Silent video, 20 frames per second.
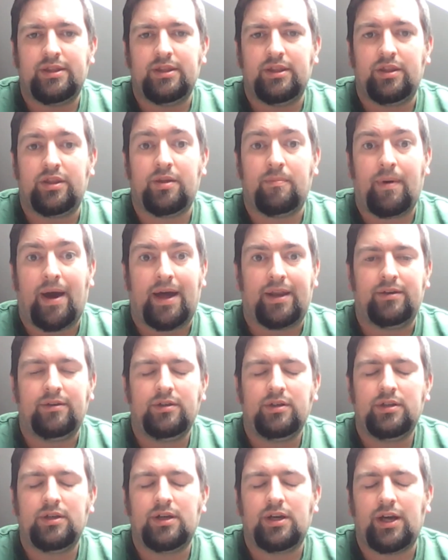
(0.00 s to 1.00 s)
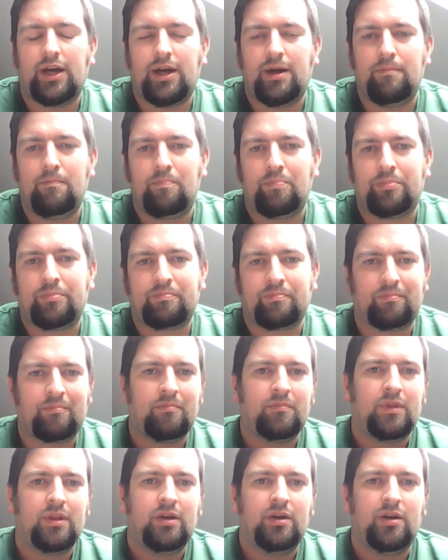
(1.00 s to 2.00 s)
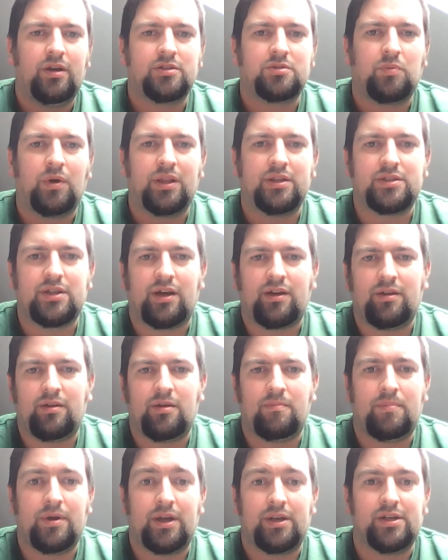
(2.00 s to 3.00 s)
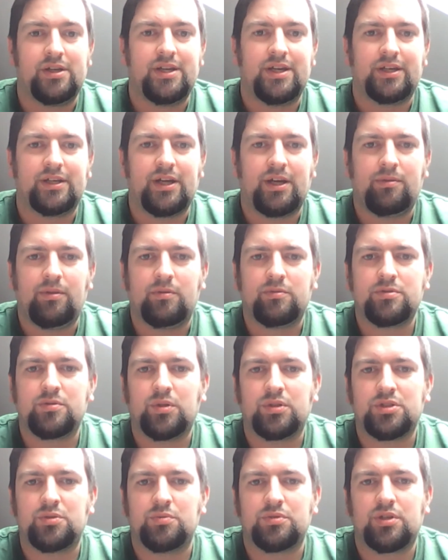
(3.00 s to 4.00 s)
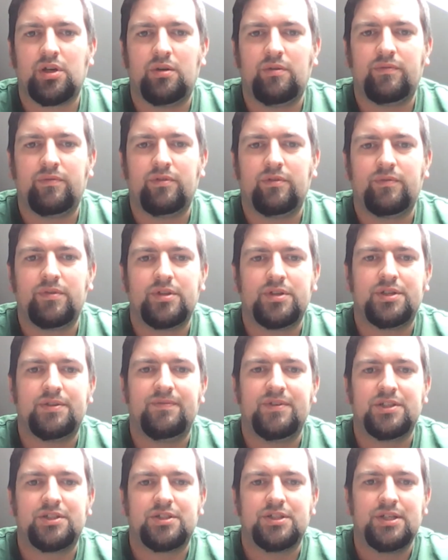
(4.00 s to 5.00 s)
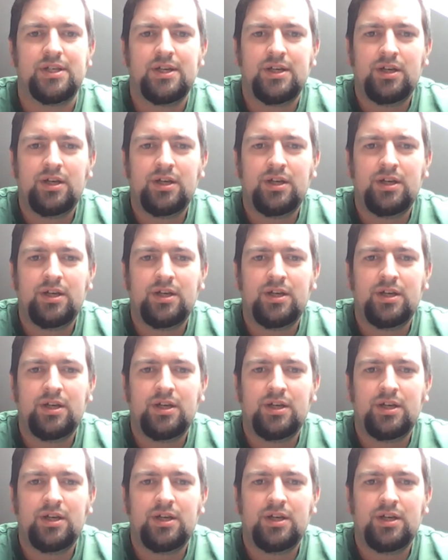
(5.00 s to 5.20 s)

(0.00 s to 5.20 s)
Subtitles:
the man, as well as it being a nickname. That was what she was going for the division.